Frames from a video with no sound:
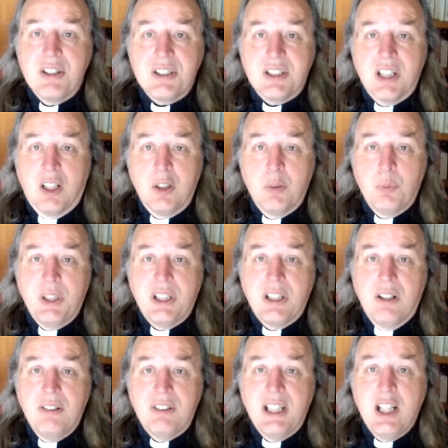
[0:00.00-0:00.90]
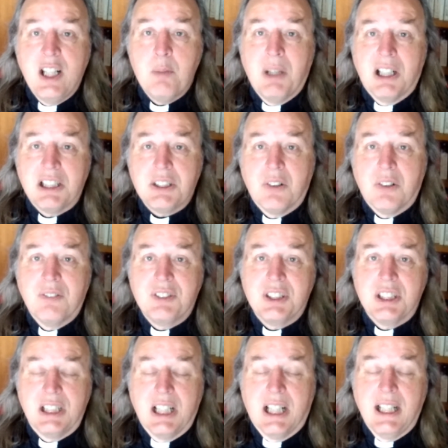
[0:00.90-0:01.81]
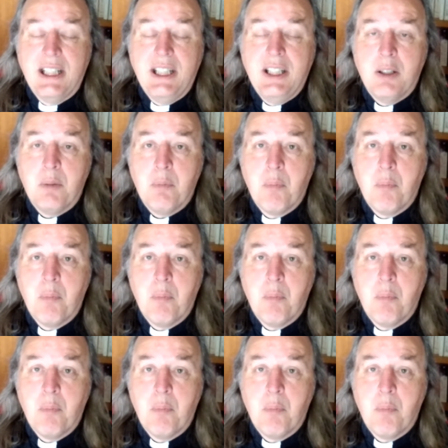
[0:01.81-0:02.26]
son we don't hear much of today.